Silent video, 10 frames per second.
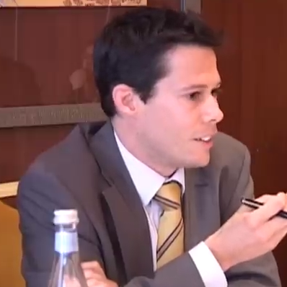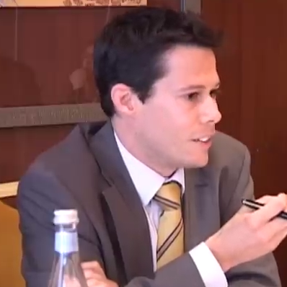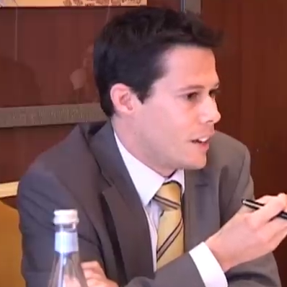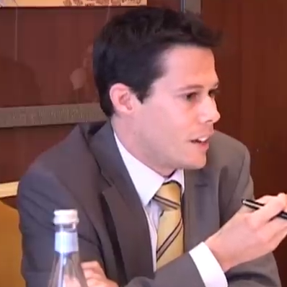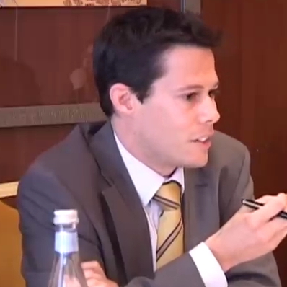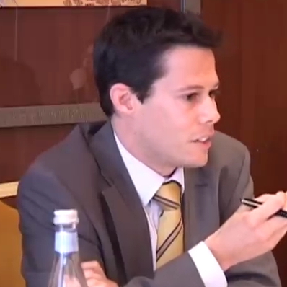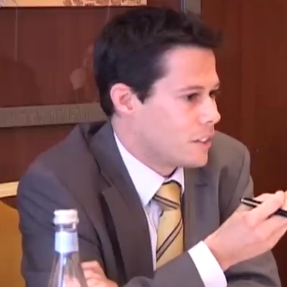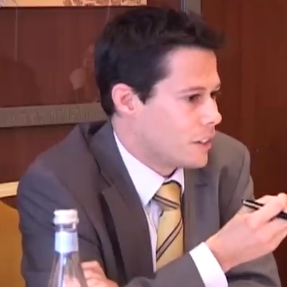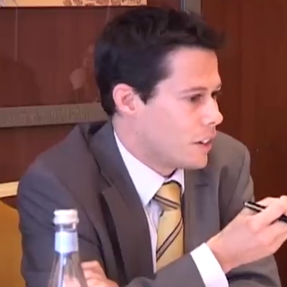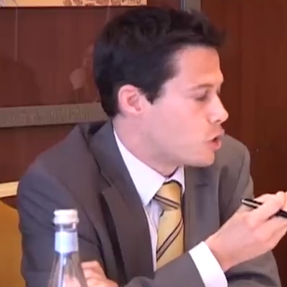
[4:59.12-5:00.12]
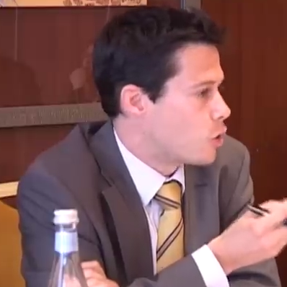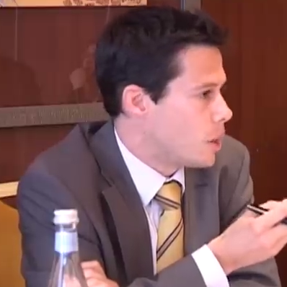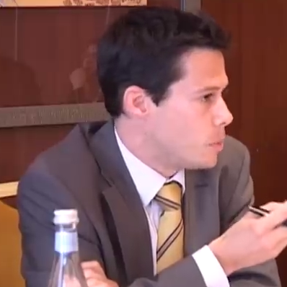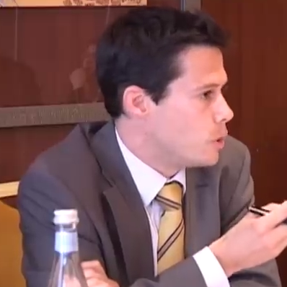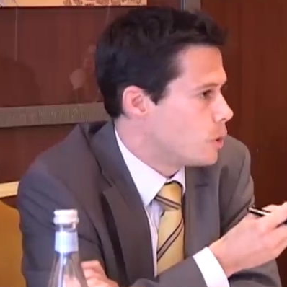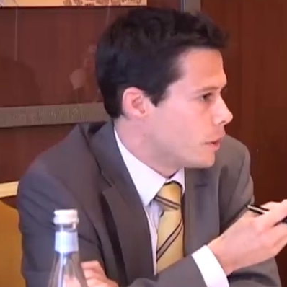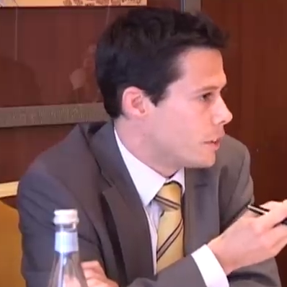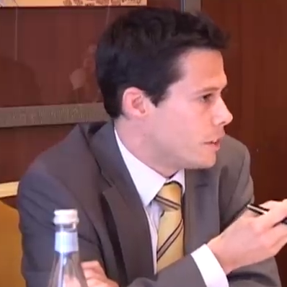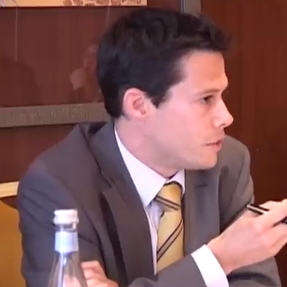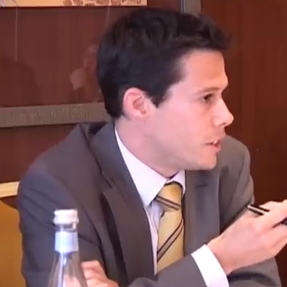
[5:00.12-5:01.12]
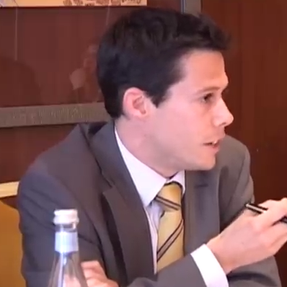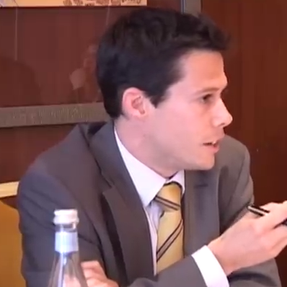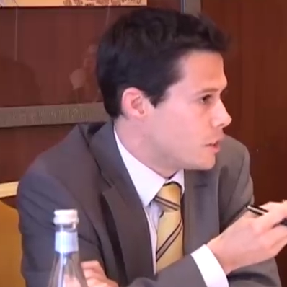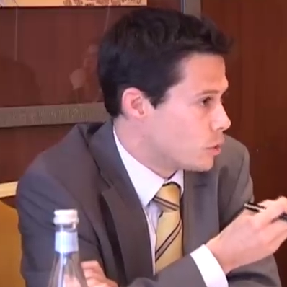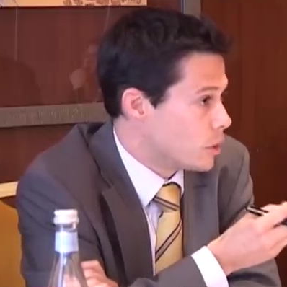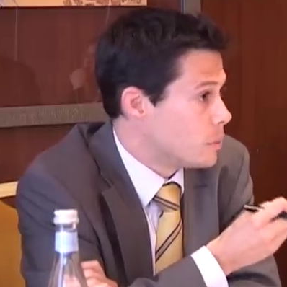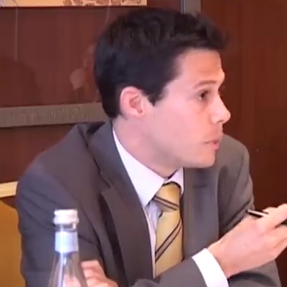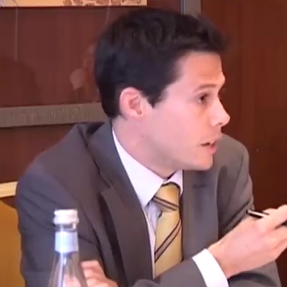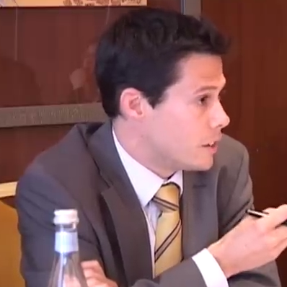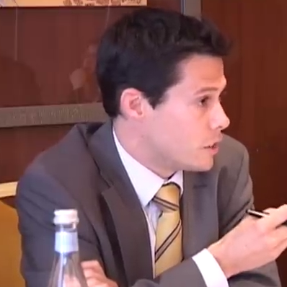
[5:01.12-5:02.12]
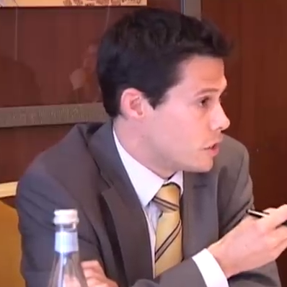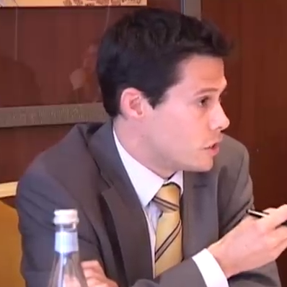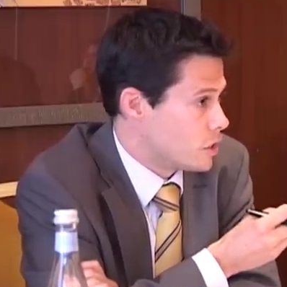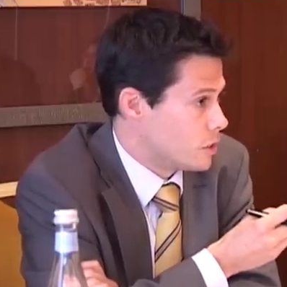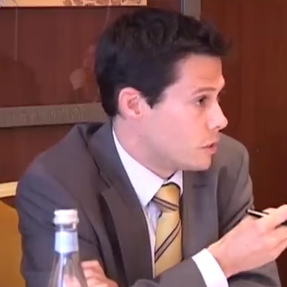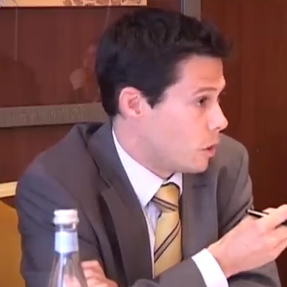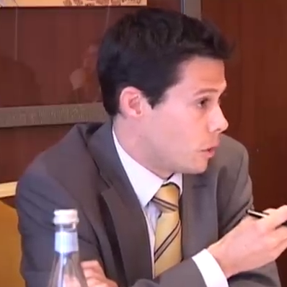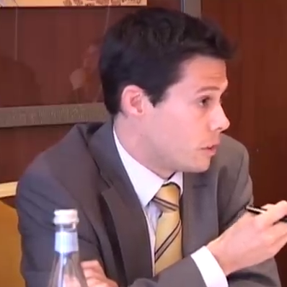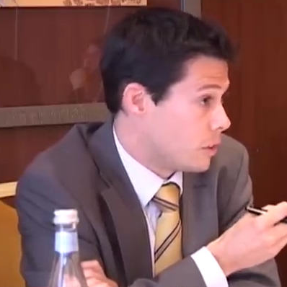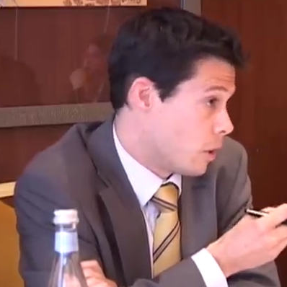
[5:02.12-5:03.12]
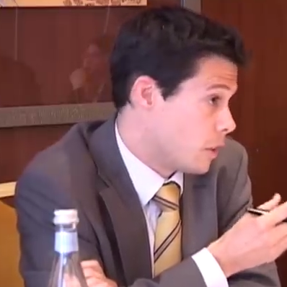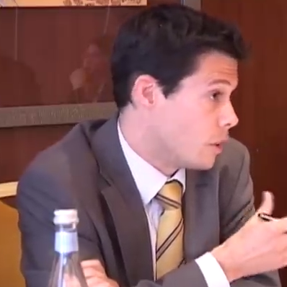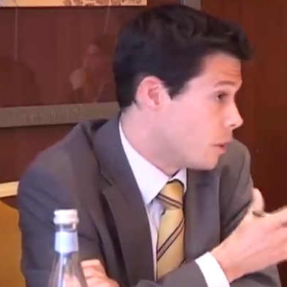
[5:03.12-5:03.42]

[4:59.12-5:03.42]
that a tribunal in the FTA has already made a decision on, on, a,